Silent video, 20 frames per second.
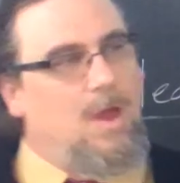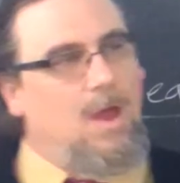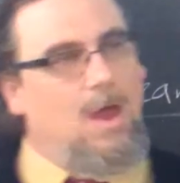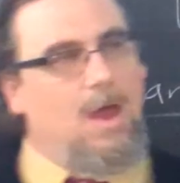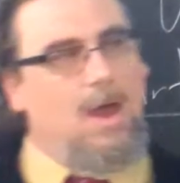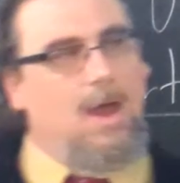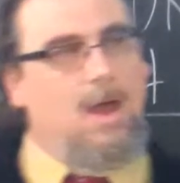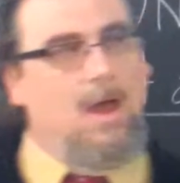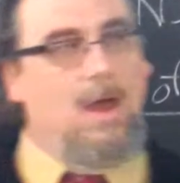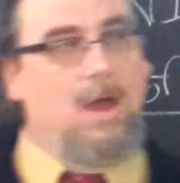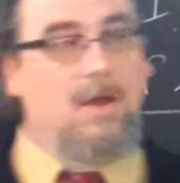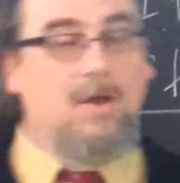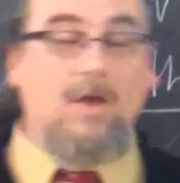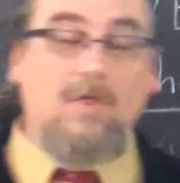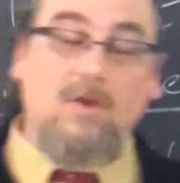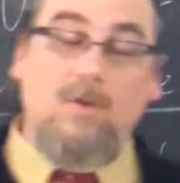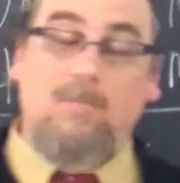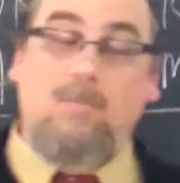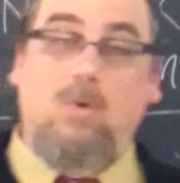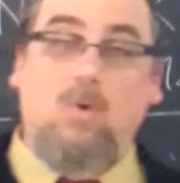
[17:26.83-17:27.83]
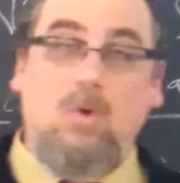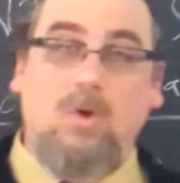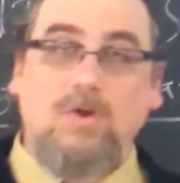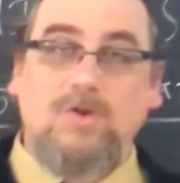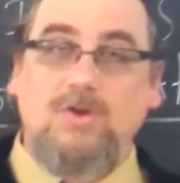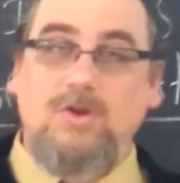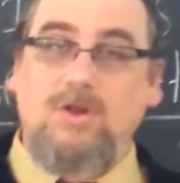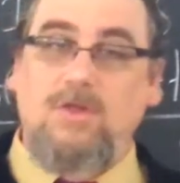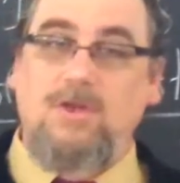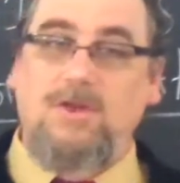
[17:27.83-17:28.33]
Uh, another
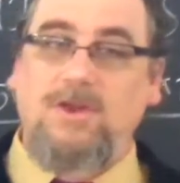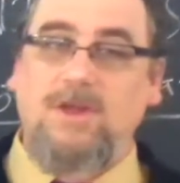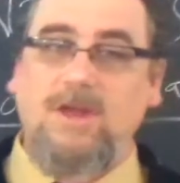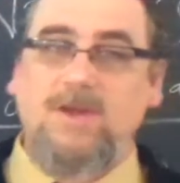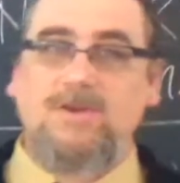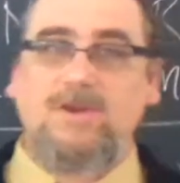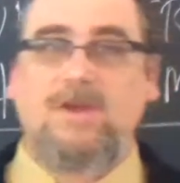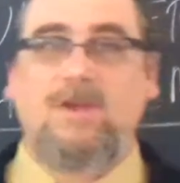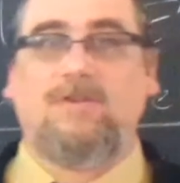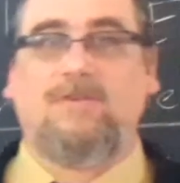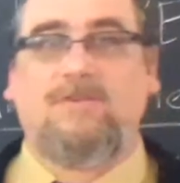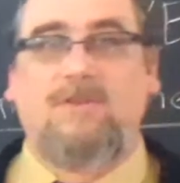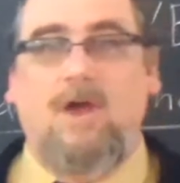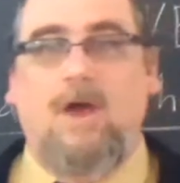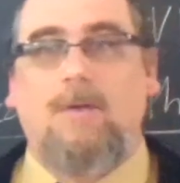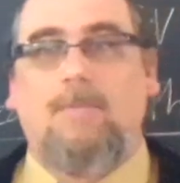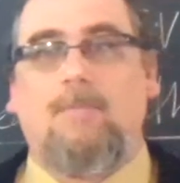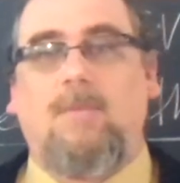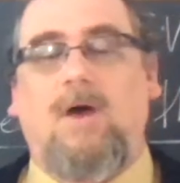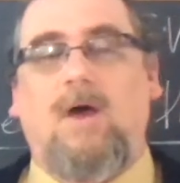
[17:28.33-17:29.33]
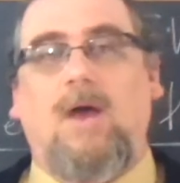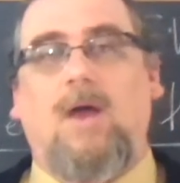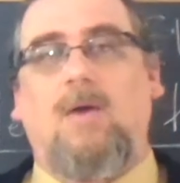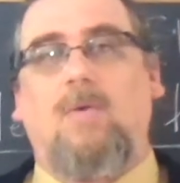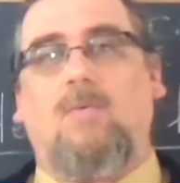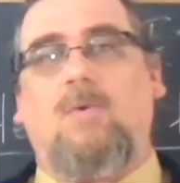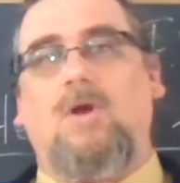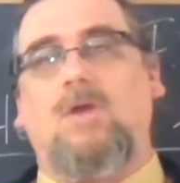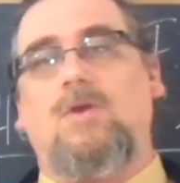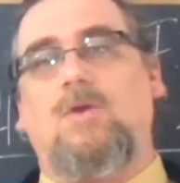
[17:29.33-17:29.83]
portion of the teaching is done by
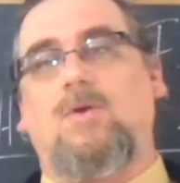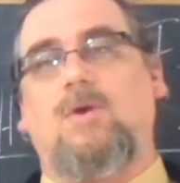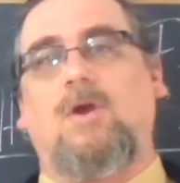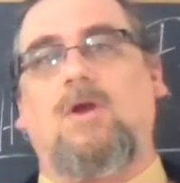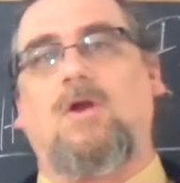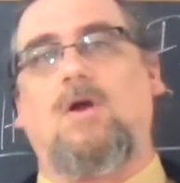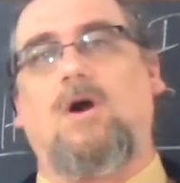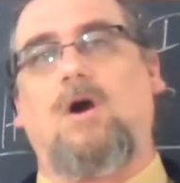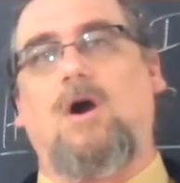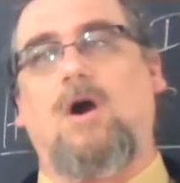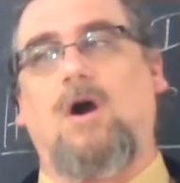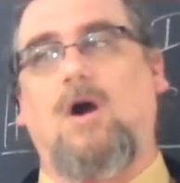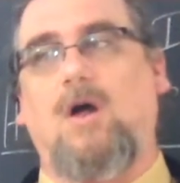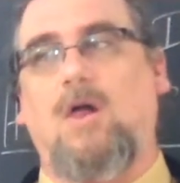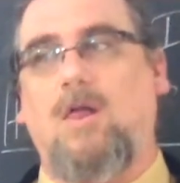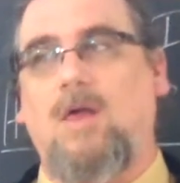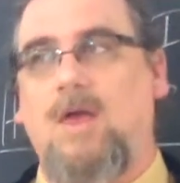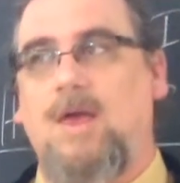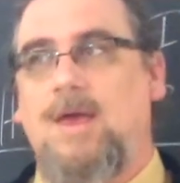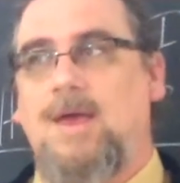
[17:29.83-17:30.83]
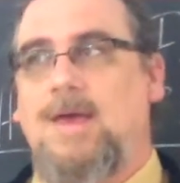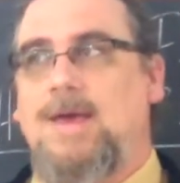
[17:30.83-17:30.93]
what you can call